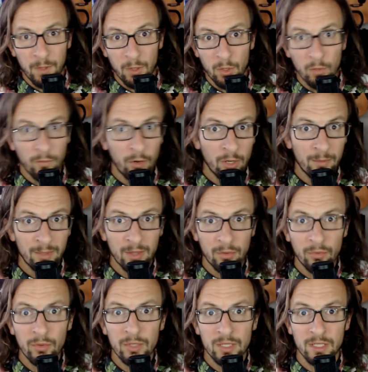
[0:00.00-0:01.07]
You've already been
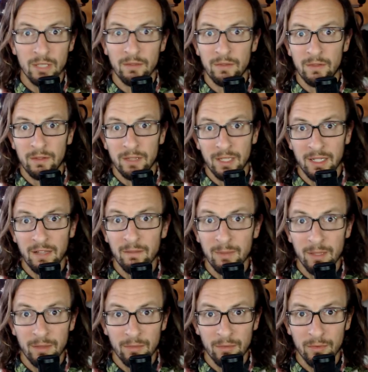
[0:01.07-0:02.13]
through the stuff that they've
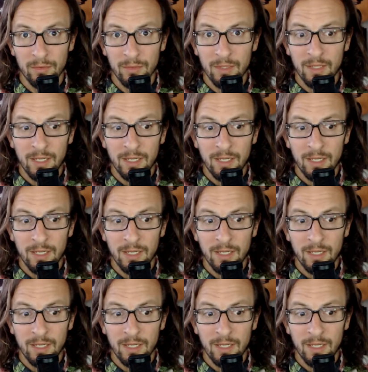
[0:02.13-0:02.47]
been through,